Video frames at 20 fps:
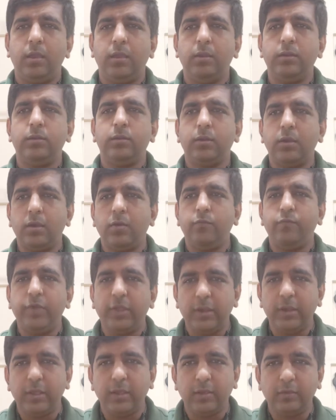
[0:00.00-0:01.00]
in
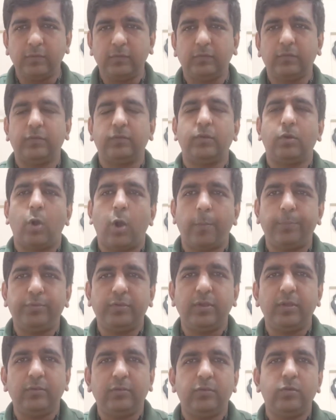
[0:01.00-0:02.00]
various
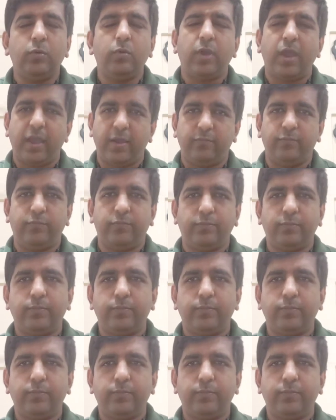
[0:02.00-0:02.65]
options you have.